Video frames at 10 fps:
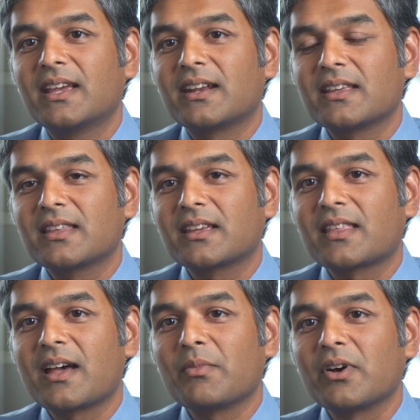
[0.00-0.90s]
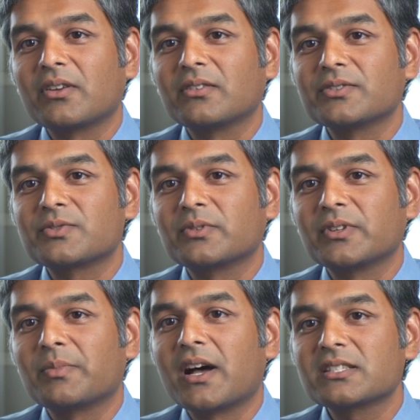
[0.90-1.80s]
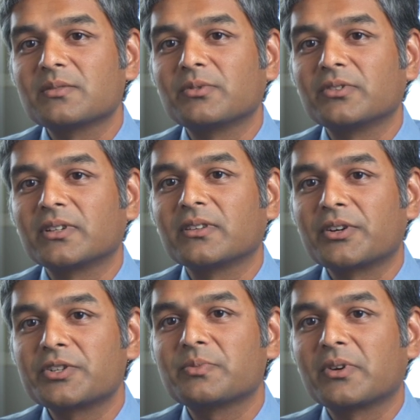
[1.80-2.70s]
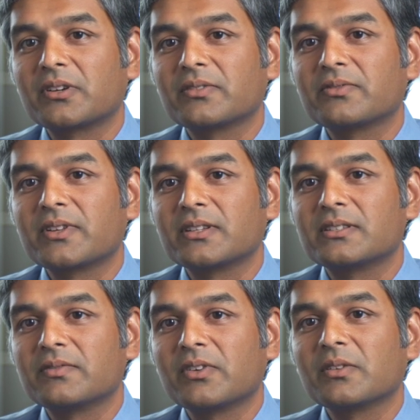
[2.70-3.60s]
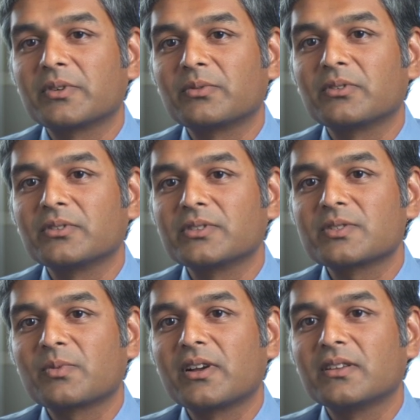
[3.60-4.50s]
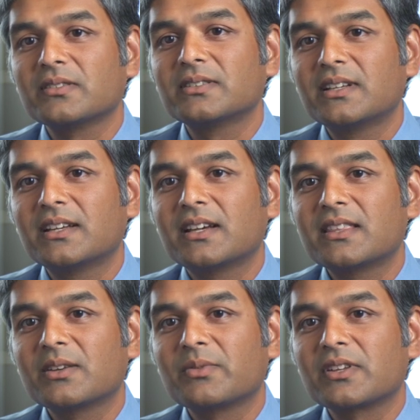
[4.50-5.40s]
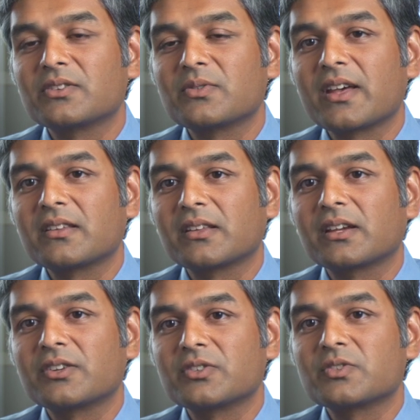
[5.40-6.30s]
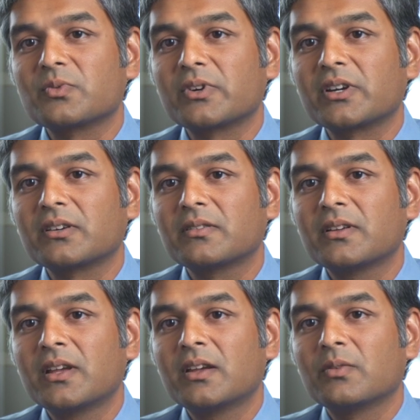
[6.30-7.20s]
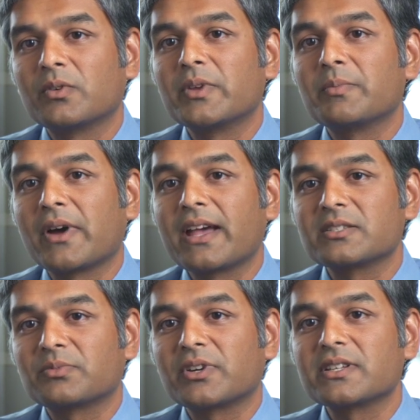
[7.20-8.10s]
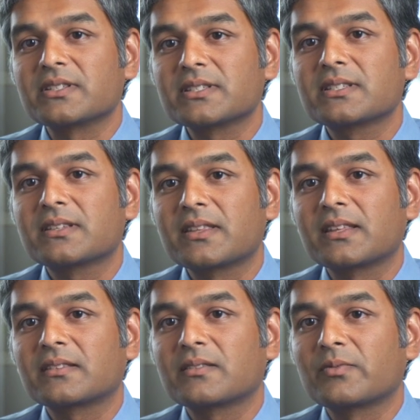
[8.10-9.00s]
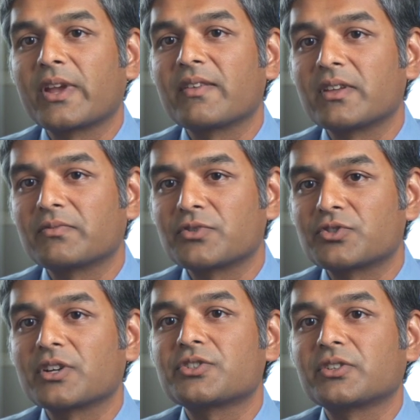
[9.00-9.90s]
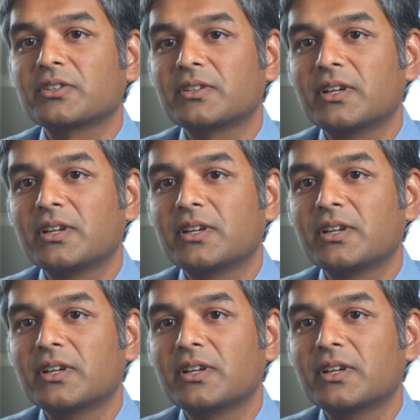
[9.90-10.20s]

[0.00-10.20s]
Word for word: and I think that model is really possible in a large part of the developing world as well. I think we can do that in the countries where, where BIPAI has a presence. I think we have the infrastructure.